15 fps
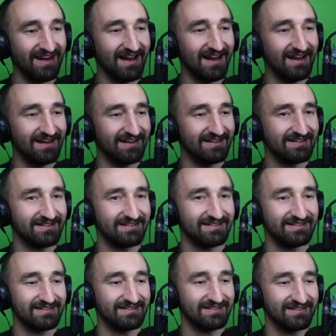know that.
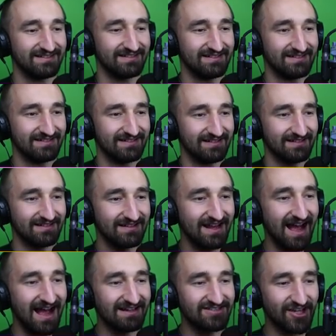
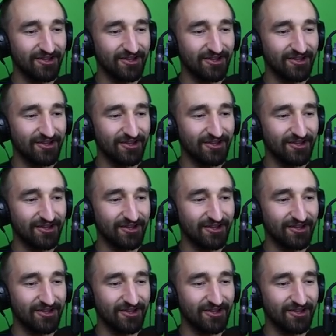Yeah, I